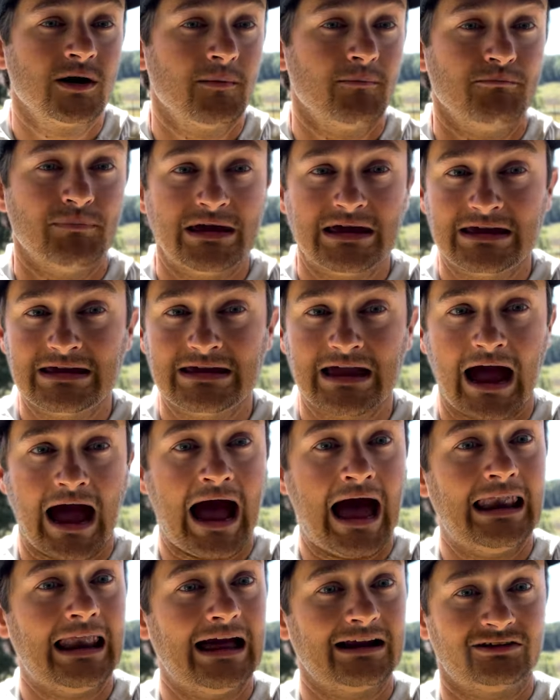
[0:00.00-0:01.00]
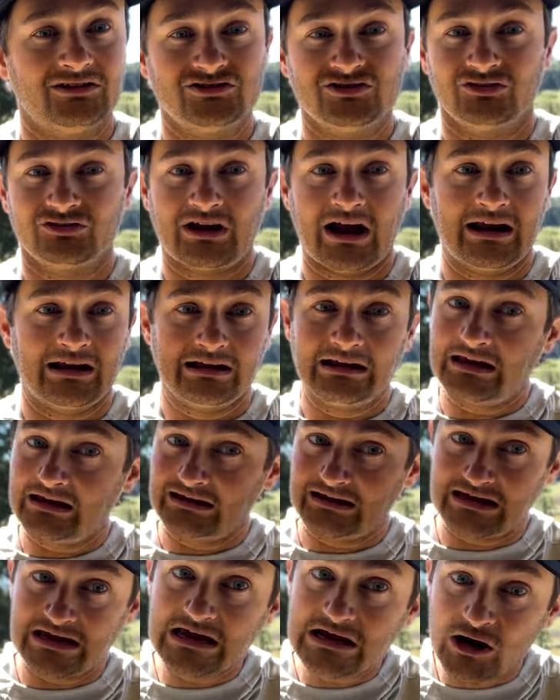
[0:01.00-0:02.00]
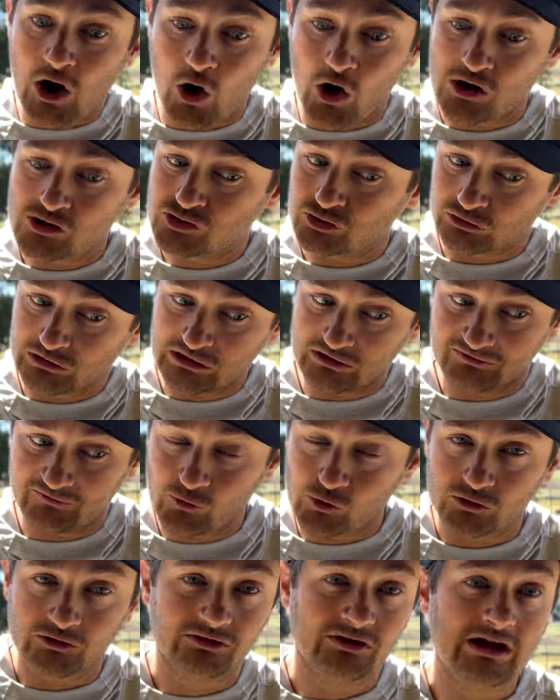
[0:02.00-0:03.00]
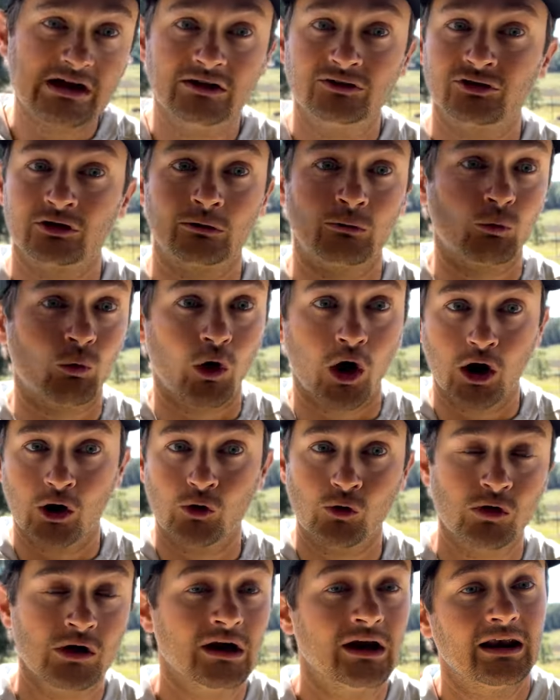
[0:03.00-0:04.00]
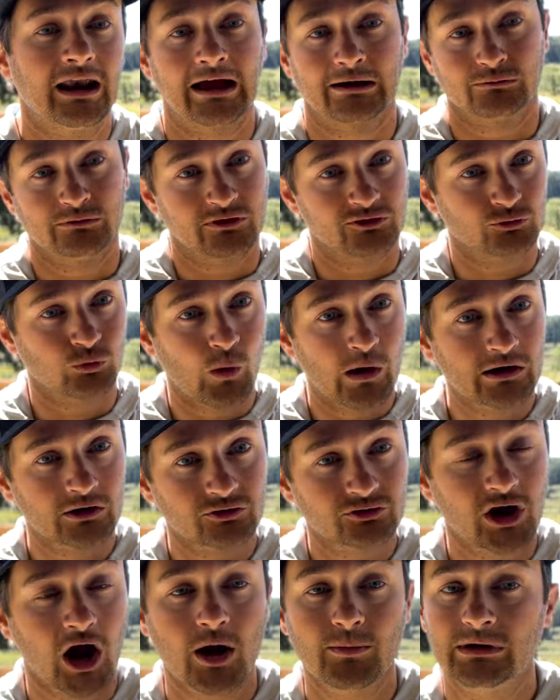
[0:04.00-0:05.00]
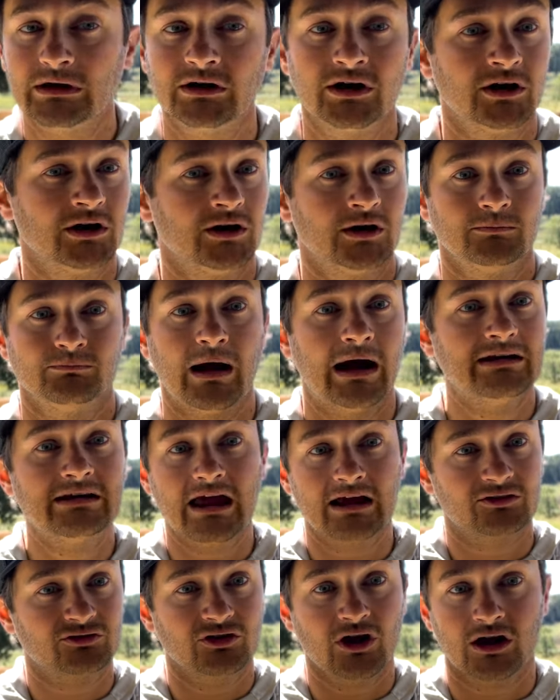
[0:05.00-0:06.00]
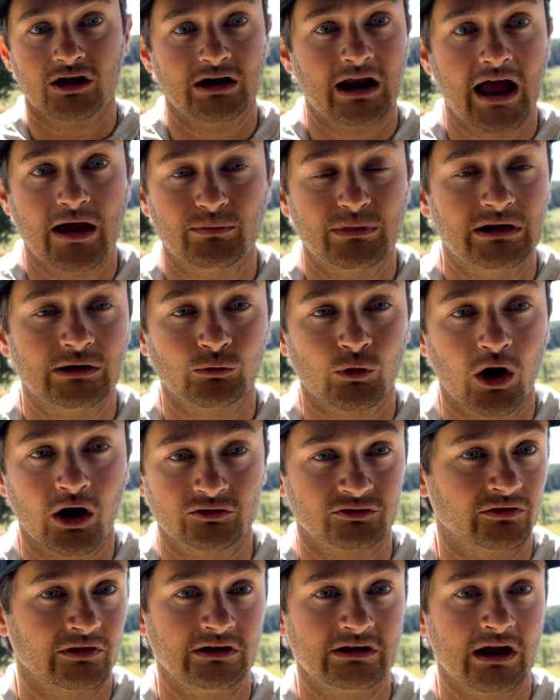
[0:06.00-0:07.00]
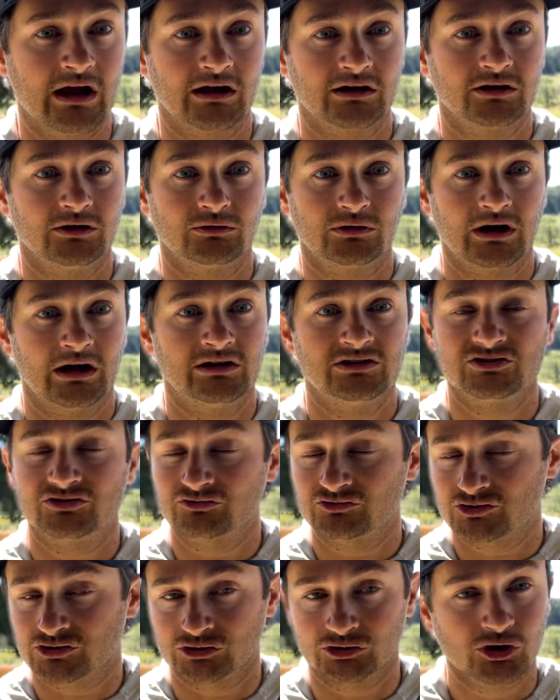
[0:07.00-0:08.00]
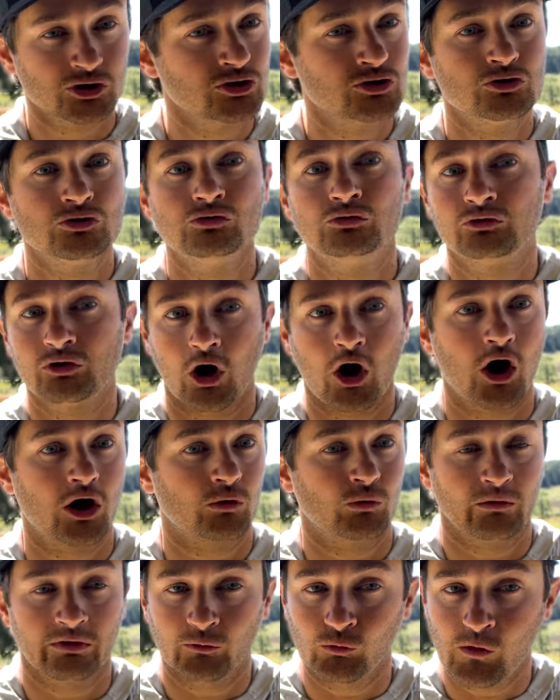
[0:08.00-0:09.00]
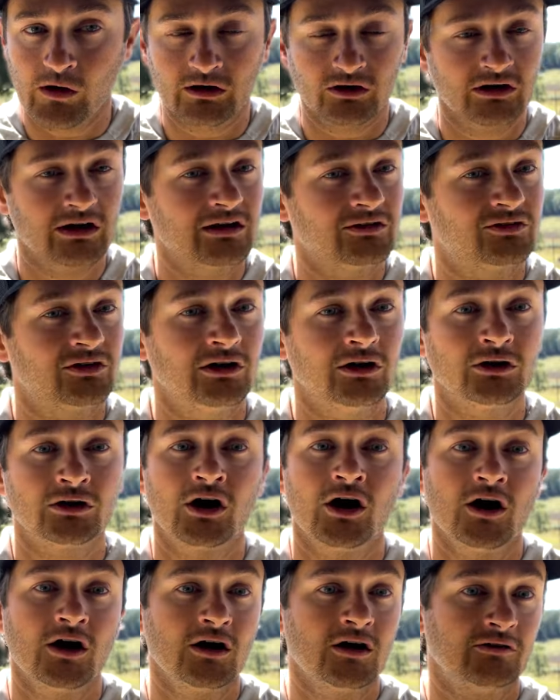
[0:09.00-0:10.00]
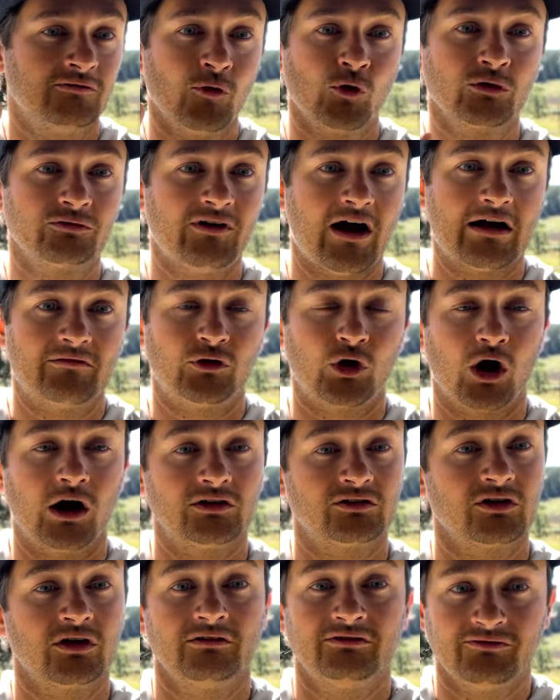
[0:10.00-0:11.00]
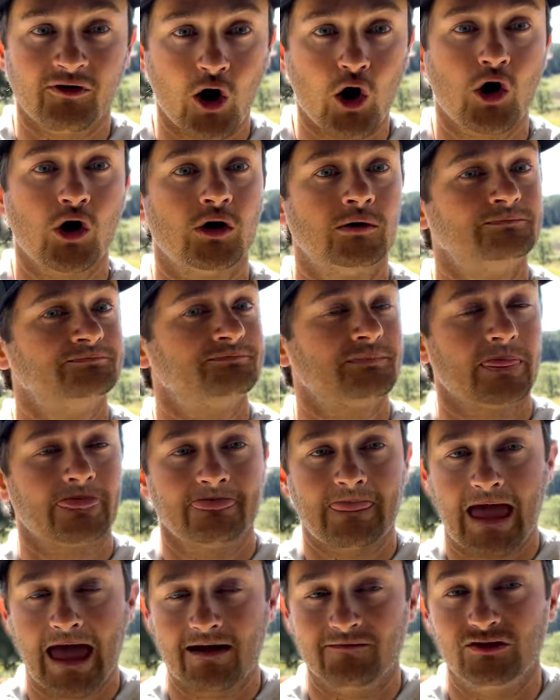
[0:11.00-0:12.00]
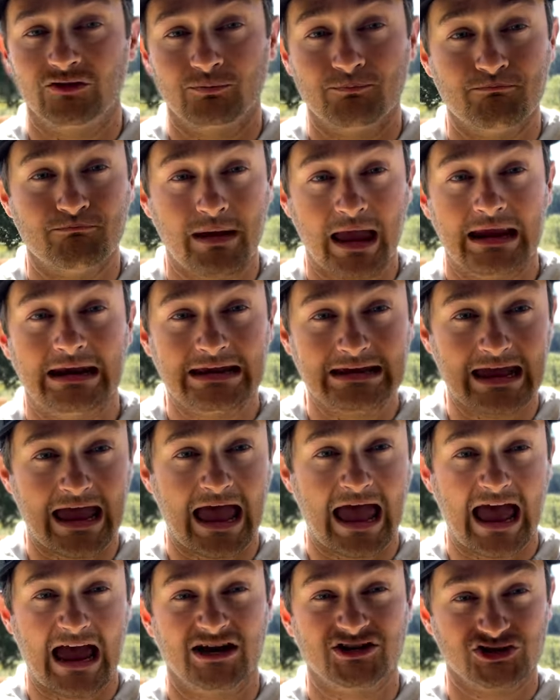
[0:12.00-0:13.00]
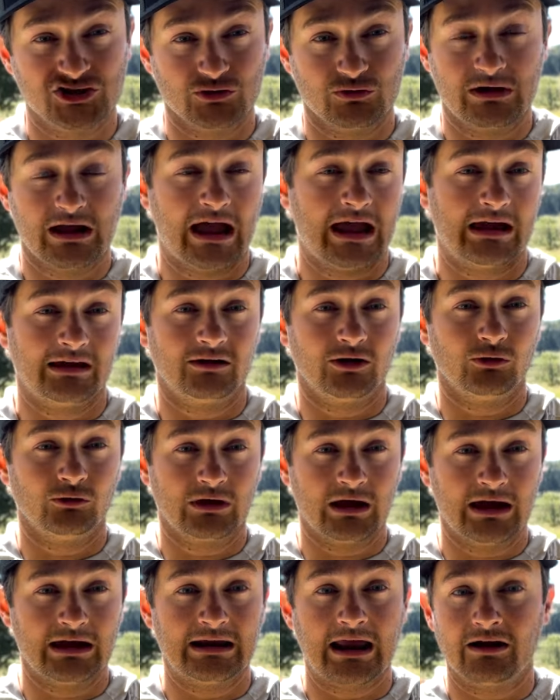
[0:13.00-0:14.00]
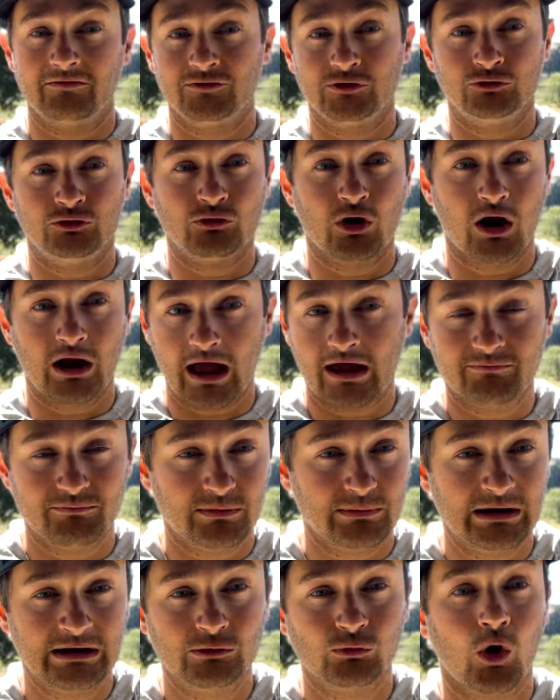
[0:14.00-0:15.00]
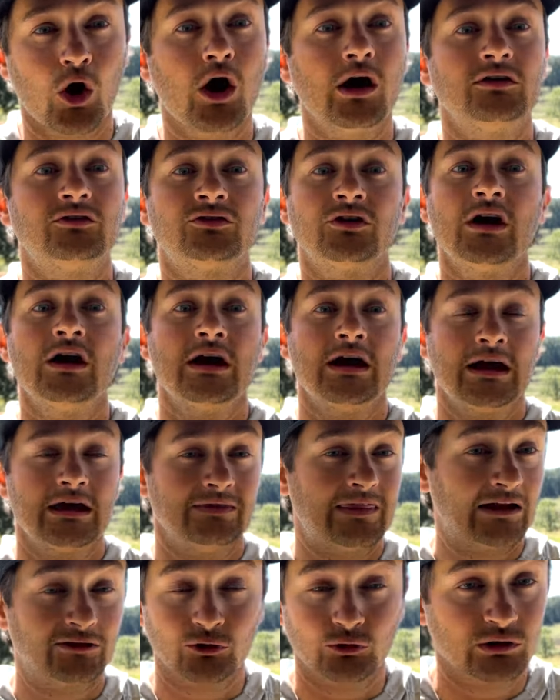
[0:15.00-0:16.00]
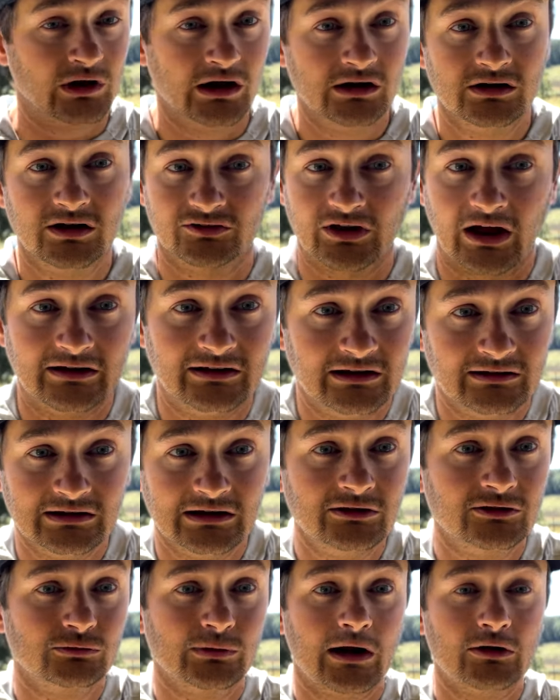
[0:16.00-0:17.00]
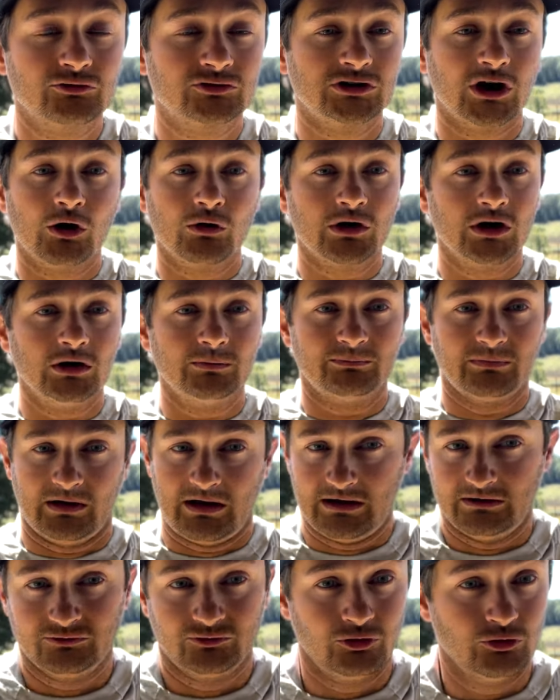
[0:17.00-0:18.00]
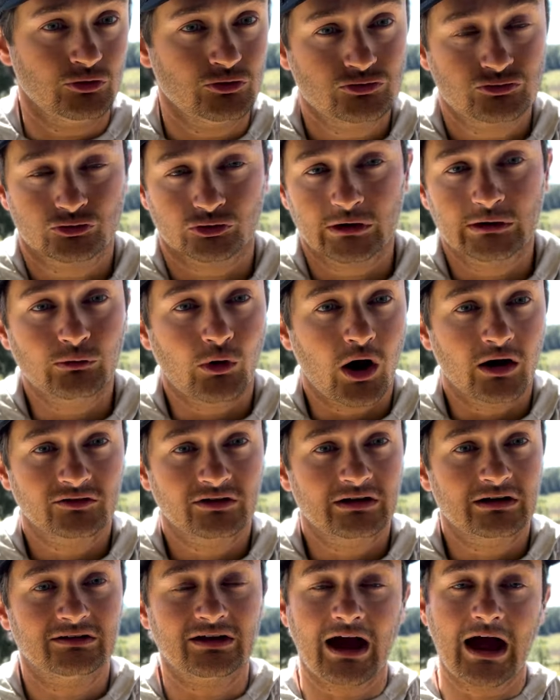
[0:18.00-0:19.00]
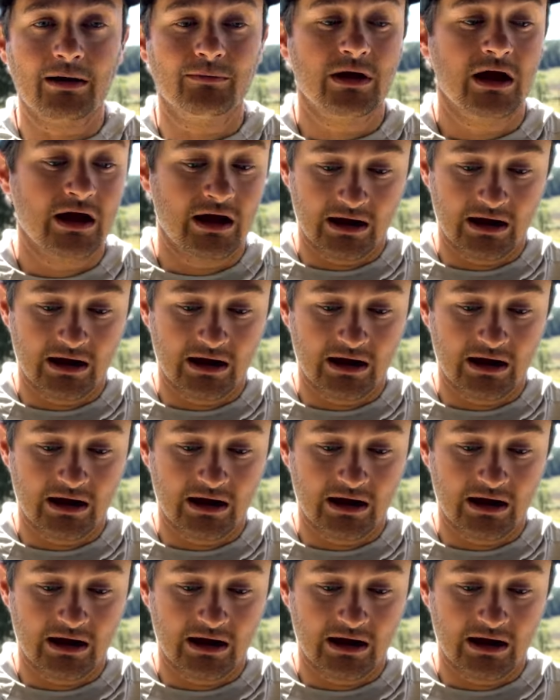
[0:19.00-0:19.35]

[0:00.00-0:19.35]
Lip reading: Me, I like to just kind of get keyed on three or four things in a row. Like when this winter's coming, my deck's not going to have many rods on the deck, okay? Just true talk. When the winter gets here, 4 or 5 rods. Fall, have as many as you can, okay? Now, if you do not have many rods, that's okay, because I didn't either when I was growing up. I had 2-3 rods at a time.